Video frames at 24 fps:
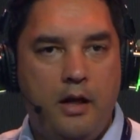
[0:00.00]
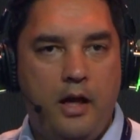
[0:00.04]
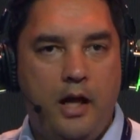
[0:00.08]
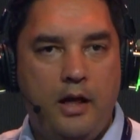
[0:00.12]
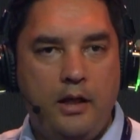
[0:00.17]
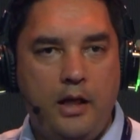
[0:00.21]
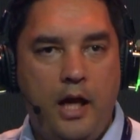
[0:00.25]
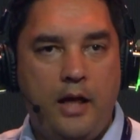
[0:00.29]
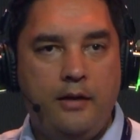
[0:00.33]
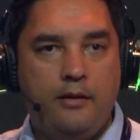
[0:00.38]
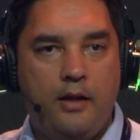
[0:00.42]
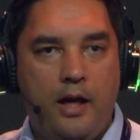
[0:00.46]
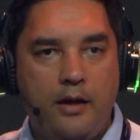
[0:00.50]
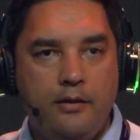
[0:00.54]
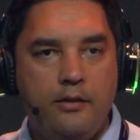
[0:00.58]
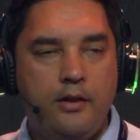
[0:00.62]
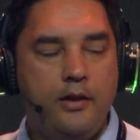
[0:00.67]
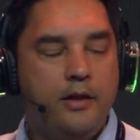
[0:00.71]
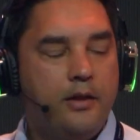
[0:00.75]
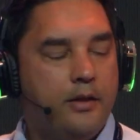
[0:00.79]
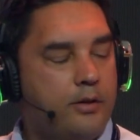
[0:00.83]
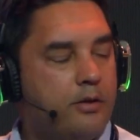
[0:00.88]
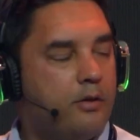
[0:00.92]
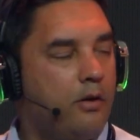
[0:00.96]
I
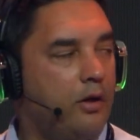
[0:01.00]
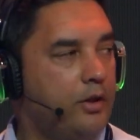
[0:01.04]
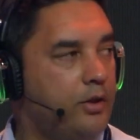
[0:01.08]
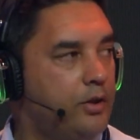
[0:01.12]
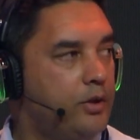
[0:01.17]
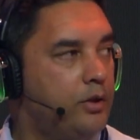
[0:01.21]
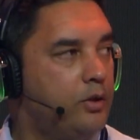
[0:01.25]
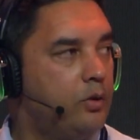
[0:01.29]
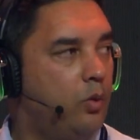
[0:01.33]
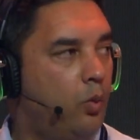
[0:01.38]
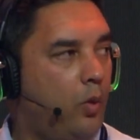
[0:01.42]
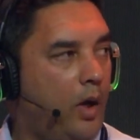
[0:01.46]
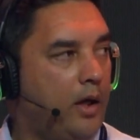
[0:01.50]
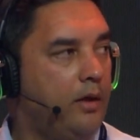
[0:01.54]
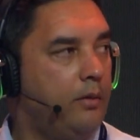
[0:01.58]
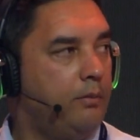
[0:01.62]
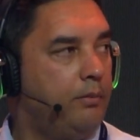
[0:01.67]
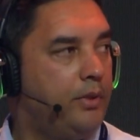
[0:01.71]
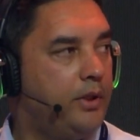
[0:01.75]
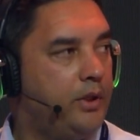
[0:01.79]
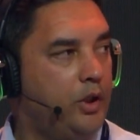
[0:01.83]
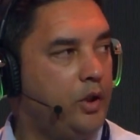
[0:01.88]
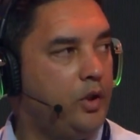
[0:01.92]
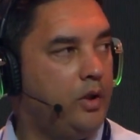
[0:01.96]
think it's not just one
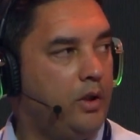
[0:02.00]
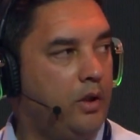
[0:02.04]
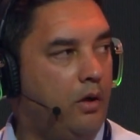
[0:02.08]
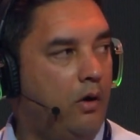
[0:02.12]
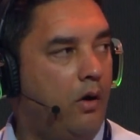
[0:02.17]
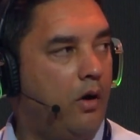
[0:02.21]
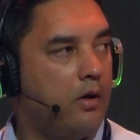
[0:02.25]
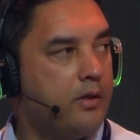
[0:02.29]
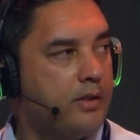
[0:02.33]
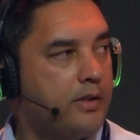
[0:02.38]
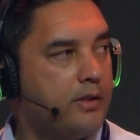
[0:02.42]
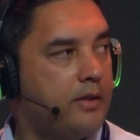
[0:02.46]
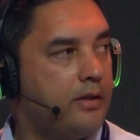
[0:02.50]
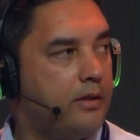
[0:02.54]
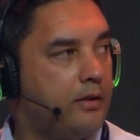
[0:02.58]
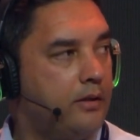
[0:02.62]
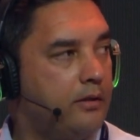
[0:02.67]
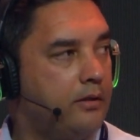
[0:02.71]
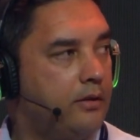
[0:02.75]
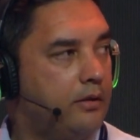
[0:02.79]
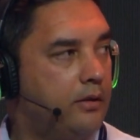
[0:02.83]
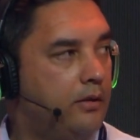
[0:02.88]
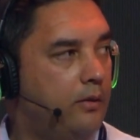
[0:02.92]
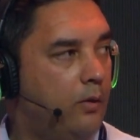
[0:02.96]
particular
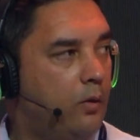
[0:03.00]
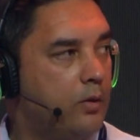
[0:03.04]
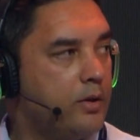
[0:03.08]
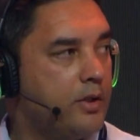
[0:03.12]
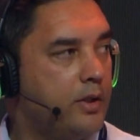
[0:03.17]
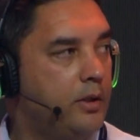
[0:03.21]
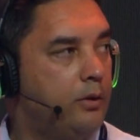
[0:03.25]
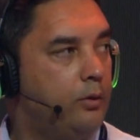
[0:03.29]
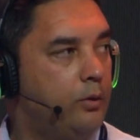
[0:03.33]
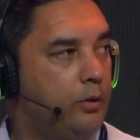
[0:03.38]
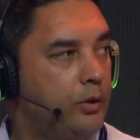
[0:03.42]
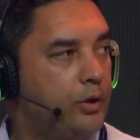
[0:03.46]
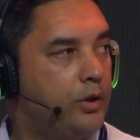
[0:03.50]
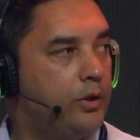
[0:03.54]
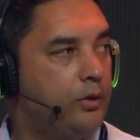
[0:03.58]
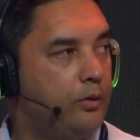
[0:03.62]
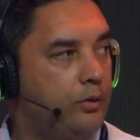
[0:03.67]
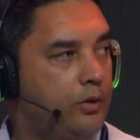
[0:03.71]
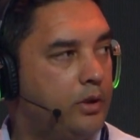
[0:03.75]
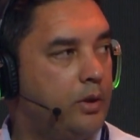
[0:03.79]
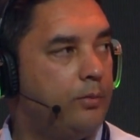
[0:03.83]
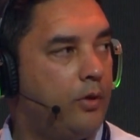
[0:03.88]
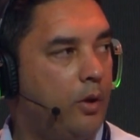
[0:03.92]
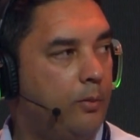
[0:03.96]
answer or solution
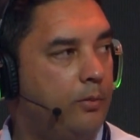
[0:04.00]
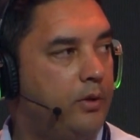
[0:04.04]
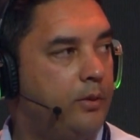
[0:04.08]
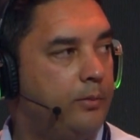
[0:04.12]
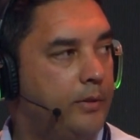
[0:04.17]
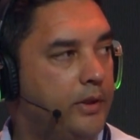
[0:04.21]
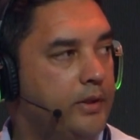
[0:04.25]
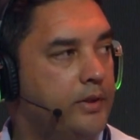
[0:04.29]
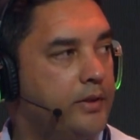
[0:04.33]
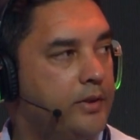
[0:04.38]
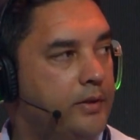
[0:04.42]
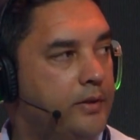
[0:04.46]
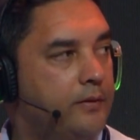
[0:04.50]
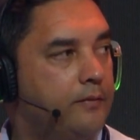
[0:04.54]
to the problem.